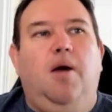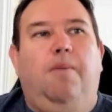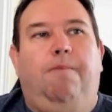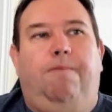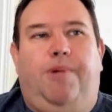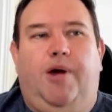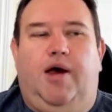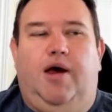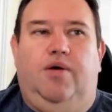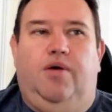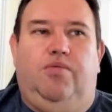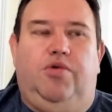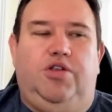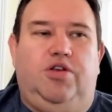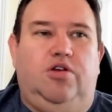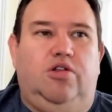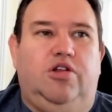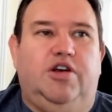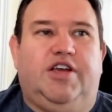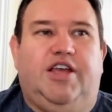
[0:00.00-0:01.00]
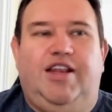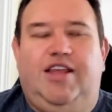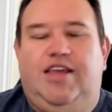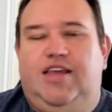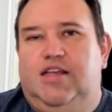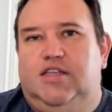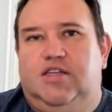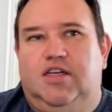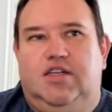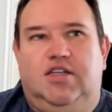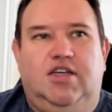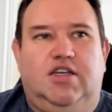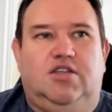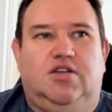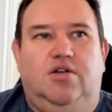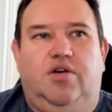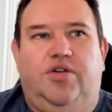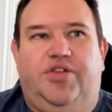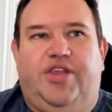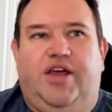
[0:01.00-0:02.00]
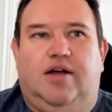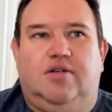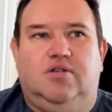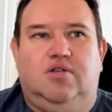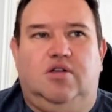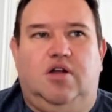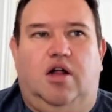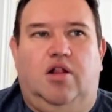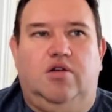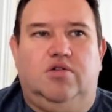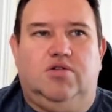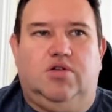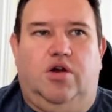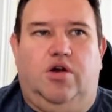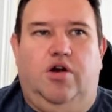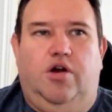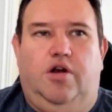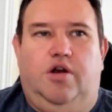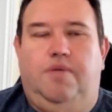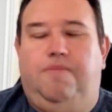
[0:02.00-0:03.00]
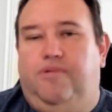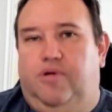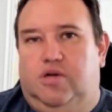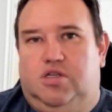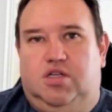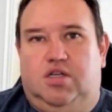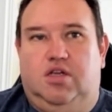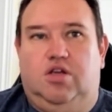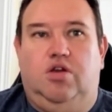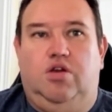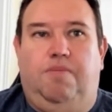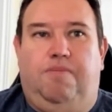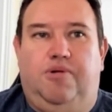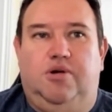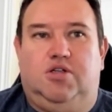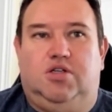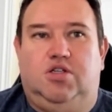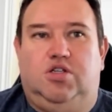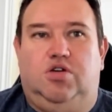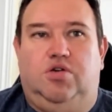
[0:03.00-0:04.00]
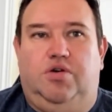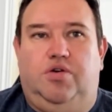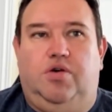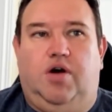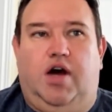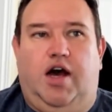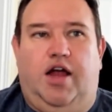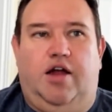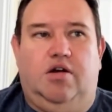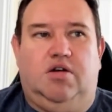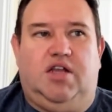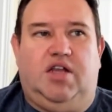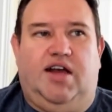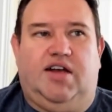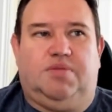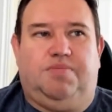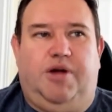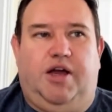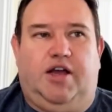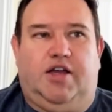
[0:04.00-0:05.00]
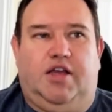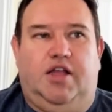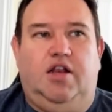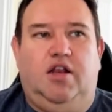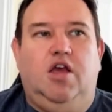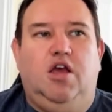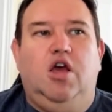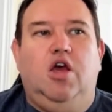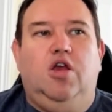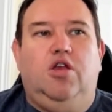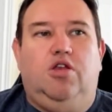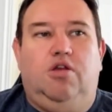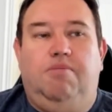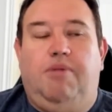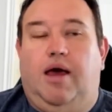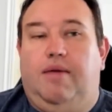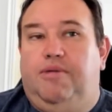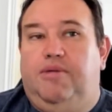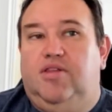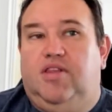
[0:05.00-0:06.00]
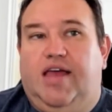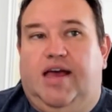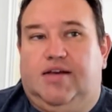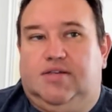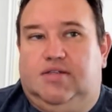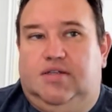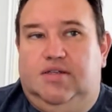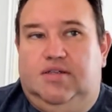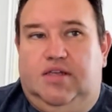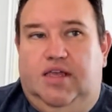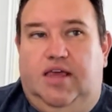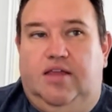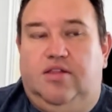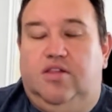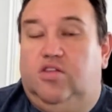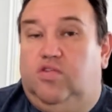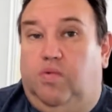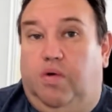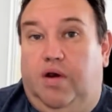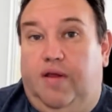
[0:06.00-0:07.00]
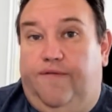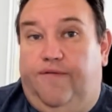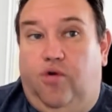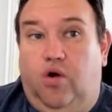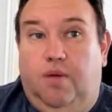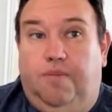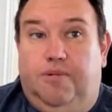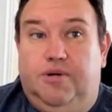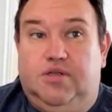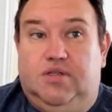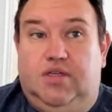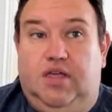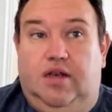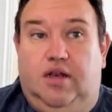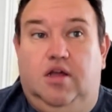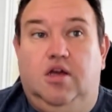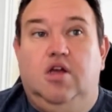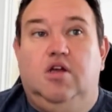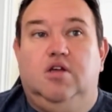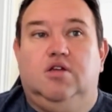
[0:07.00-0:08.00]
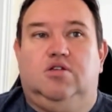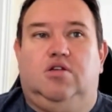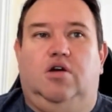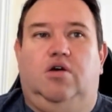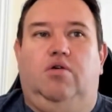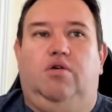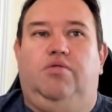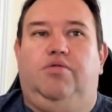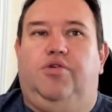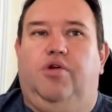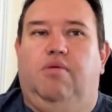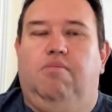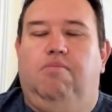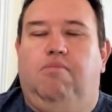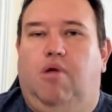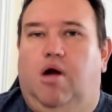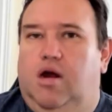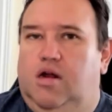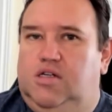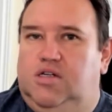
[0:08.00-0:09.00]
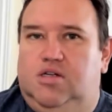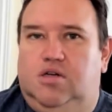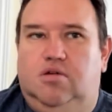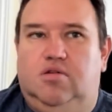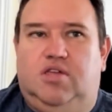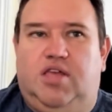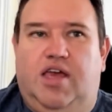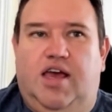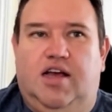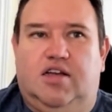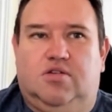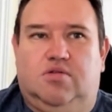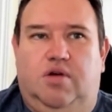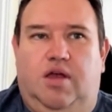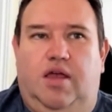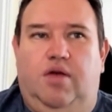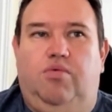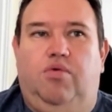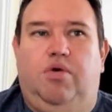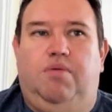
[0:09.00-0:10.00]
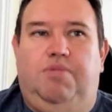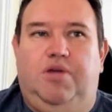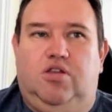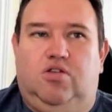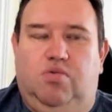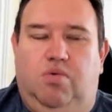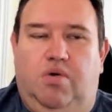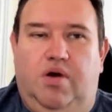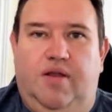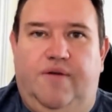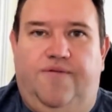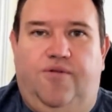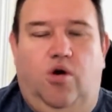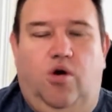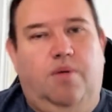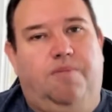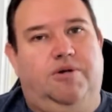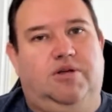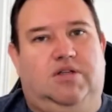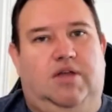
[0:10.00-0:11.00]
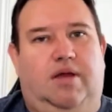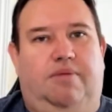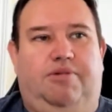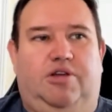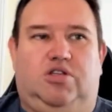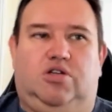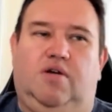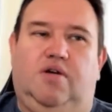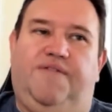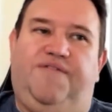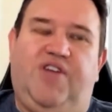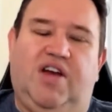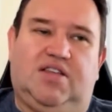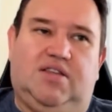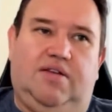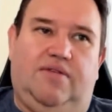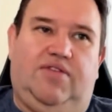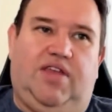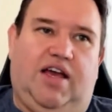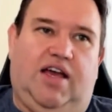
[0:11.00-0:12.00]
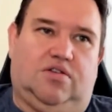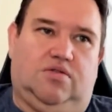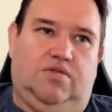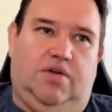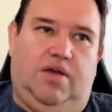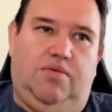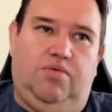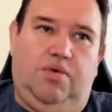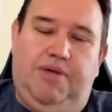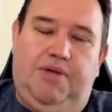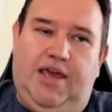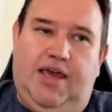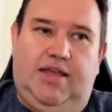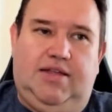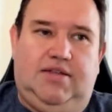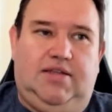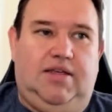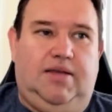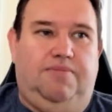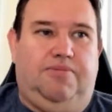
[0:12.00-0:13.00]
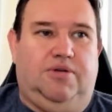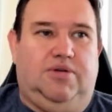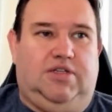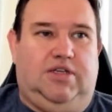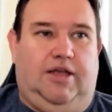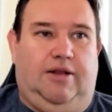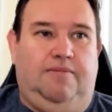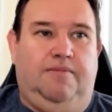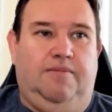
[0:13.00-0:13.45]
But when you look at each additional $1,000 earned, pushes you into a higher tax bracket, you might be taxed at, say, the 24%. So your marginal tax rate would be 24%, but your effective tax rate would be 18%.